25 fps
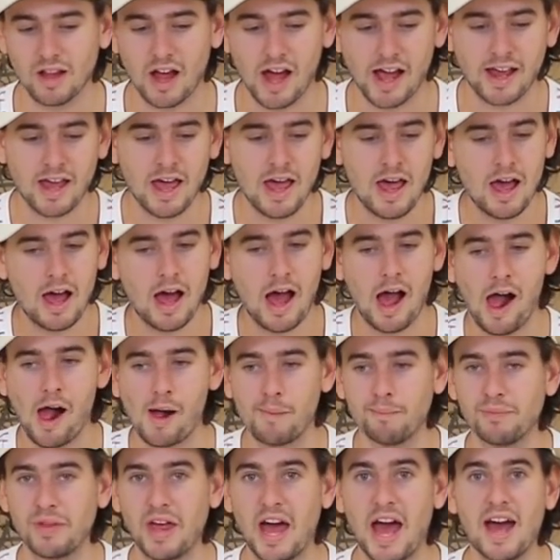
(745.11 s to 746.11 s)
Like
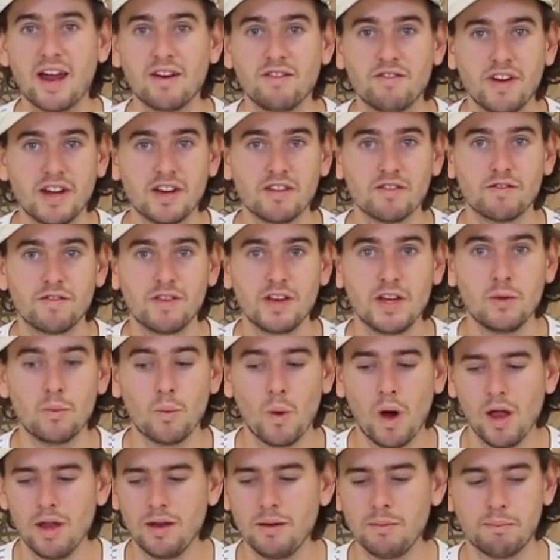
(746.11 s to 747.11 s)
the Advent
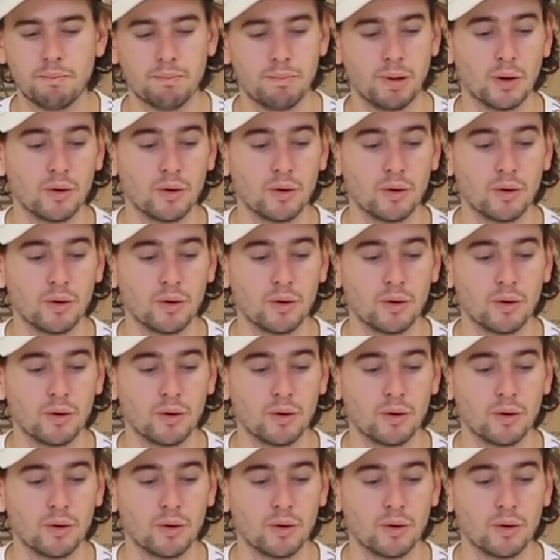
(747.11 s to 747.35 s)
V1,